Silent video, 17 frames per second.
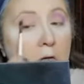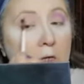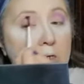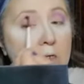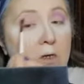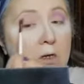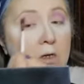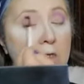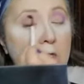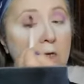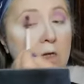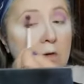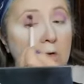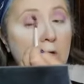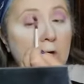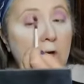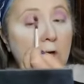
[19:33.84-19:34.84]
That's a good thing.
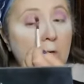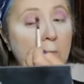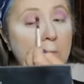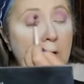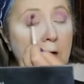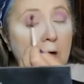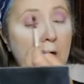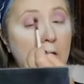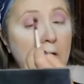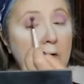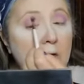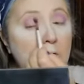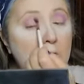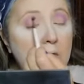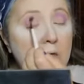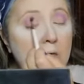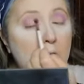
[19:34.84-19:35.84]
You can go back.
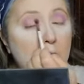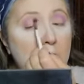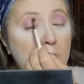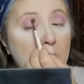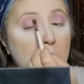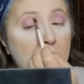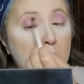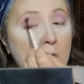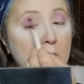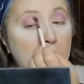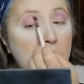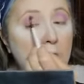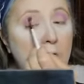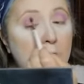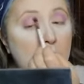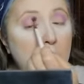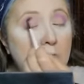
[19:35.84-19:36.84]

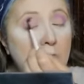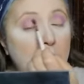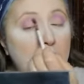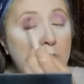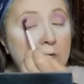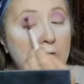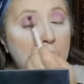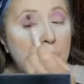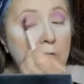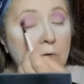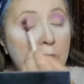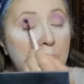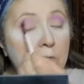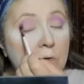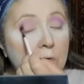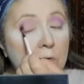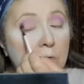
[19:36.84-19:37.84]
You can
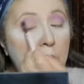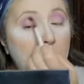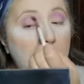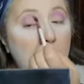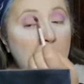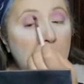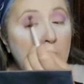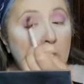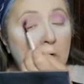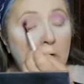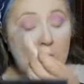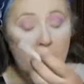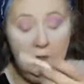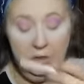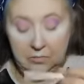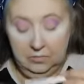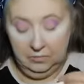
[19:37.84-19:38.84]
redo.
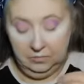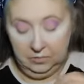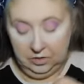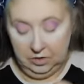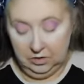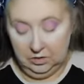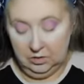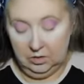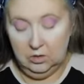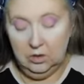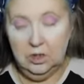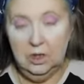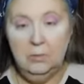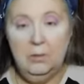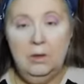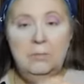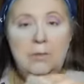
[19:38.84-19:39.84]
Good
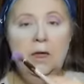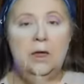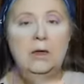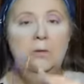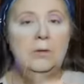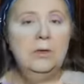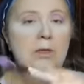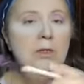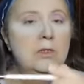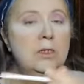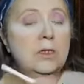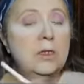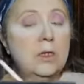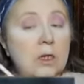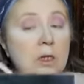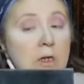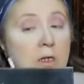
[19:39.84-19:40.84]
thing about makeup is
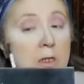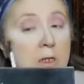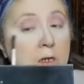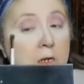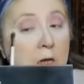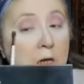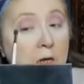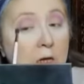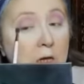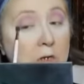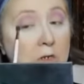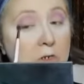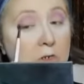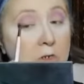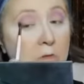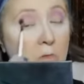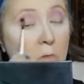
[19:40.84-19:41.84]
at the end of the day, it
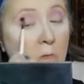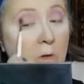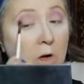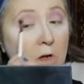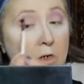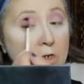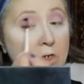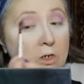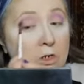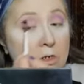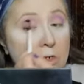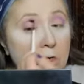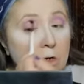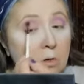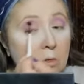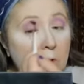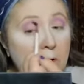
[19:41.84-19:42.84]
just washes
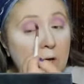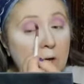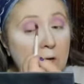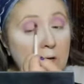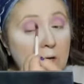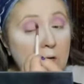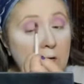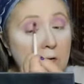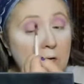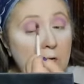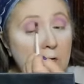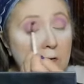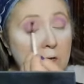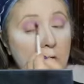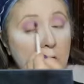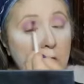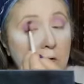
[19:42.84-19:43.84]
away.
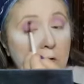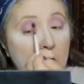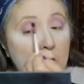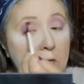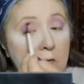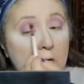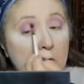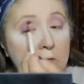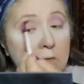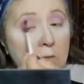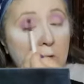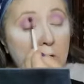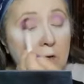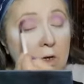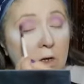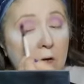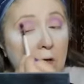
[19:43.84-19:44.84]
And that's
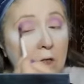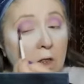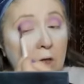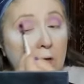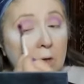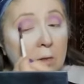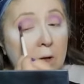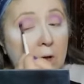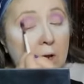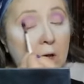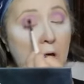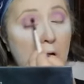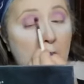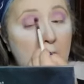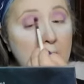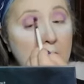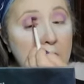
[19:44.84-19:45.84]
what I like about it.
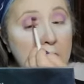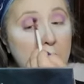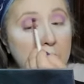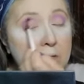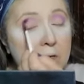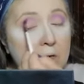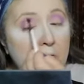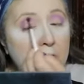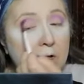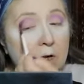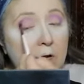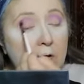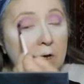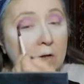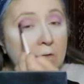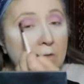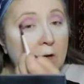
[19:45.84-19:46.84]
I get to be
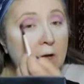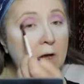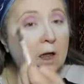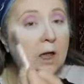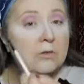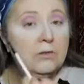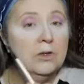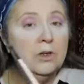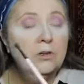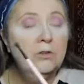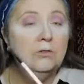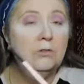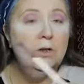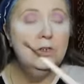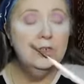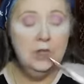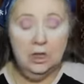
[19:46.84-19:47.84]
creative and have a new
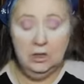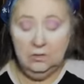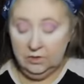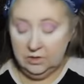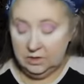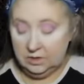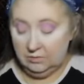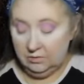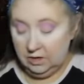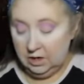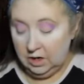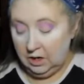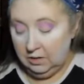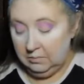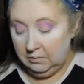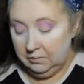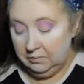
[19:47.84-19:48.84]
fresh canvas every
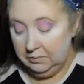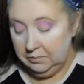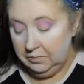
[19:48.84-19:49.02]
day.